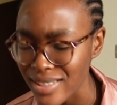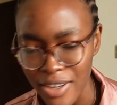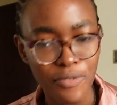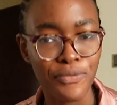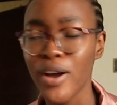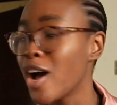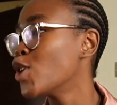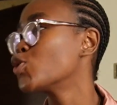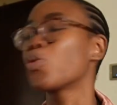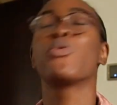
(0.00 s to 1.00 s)
self.
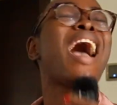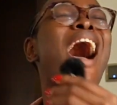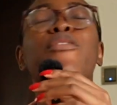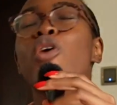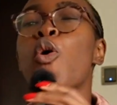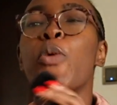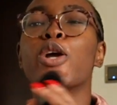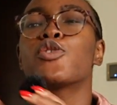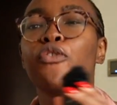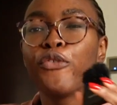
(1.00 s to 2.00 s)
So we're
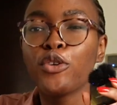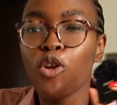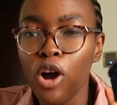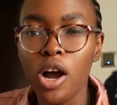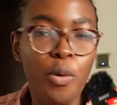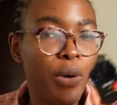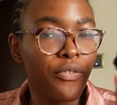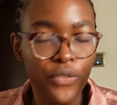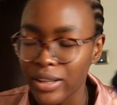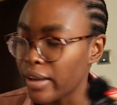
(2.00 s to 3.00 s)
going to vlog when we
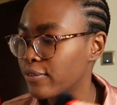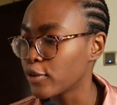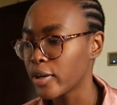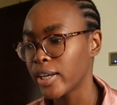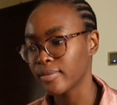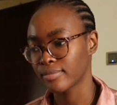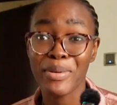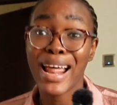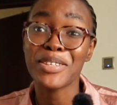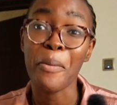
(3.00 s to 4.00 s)
feel like vlogging. But
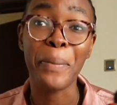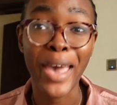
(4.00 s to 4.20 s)
that's some